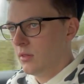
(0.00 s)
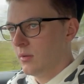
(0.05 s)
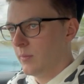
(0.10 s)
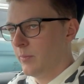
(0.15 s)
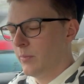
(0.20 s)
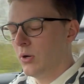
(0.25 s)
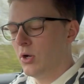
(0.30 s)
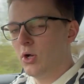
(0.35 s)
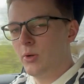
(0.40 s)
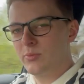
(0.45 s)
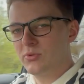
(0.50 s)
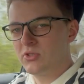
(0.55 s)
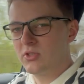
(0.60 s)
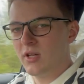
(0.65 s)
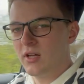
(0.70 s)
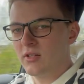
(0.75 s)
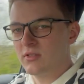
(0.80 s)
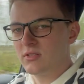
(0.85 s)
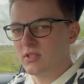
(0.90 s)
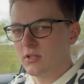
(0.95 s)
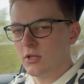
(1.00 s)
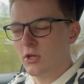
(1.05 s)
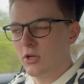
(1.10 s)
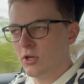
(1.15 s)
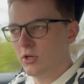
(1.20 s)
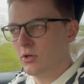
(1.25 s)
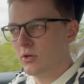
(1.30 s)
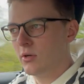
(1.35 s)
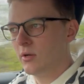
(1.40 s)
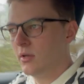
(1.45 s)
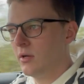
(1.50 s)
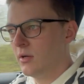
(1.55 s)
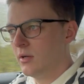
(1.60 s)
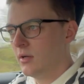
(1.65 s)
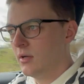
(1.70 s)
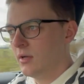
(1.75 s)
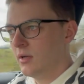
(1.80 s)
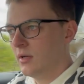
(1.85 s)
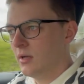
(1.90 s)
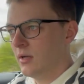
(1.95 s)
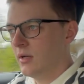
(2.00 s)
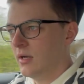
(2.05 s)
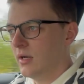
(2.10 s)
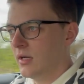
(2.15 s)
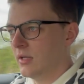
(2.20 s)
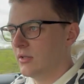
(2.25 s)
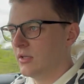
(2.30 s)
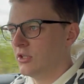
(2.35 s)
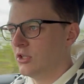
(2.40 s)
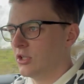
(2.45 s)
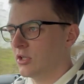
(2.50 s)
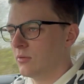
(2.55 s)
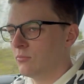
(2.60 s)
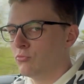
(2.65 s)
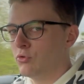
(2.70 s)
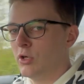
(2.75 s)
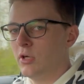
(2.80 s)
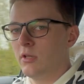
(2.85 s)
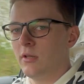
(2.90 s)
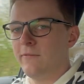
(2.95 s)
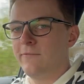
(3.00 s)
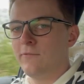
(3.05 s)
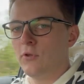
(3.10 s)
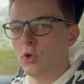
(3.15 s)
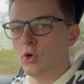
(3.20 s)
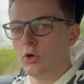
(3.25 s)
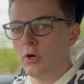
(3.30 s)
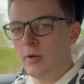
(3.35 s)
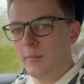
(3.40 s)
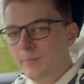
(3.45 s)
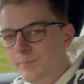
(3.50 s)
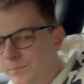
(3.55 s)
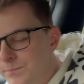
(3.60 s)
you, hogs start to go, and then you can really floor it.